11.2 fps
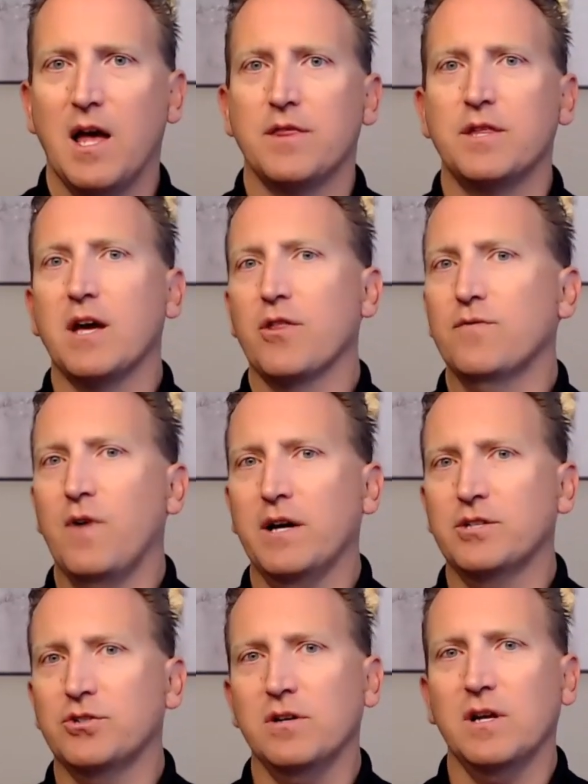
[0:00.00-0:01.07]
The other
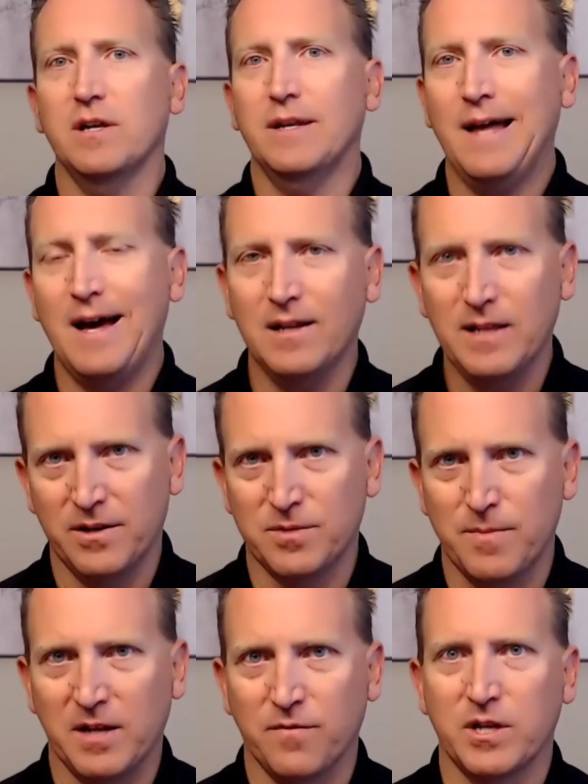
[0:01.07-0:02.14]
advisor, not allowed to
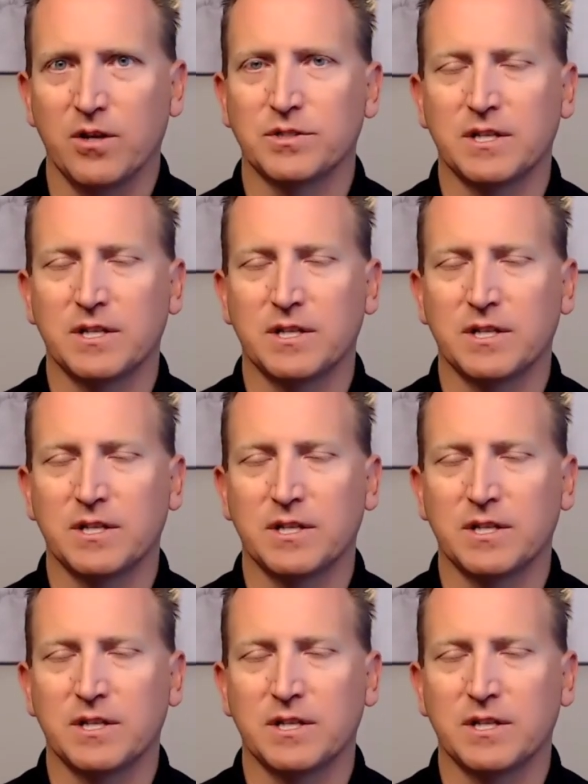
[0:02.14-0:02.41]
make videos.